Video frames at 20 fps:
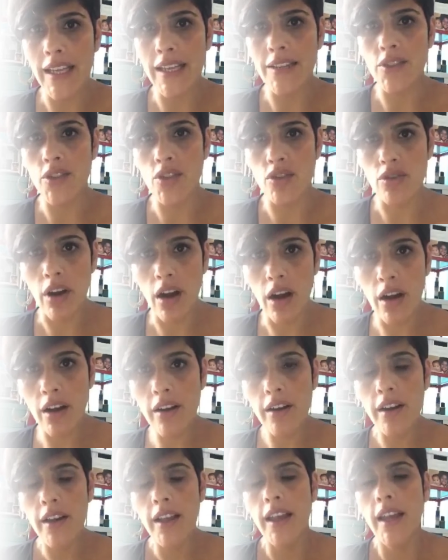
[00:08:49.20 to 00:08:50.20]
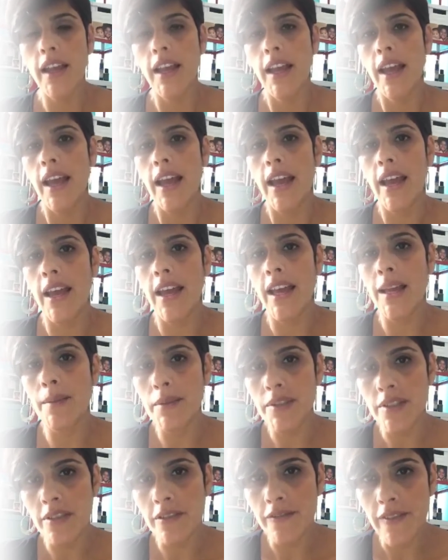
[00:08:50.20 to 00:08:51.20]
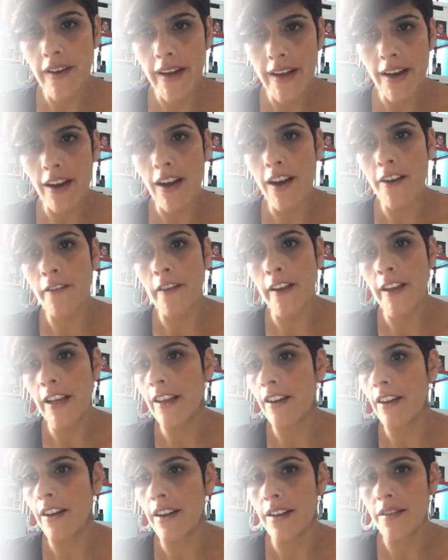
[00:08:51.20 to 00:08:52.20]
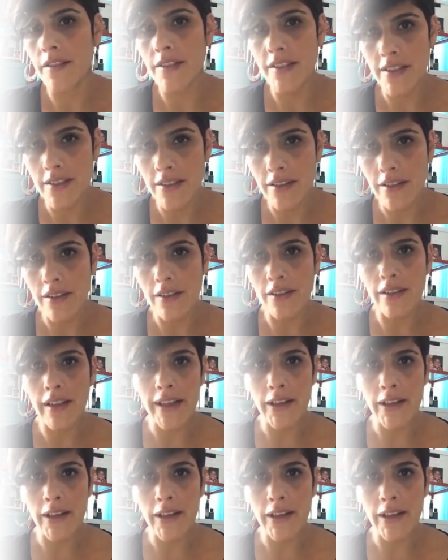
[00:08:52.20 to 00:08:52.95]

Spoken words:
get strong, able to fight off any kind of seasonal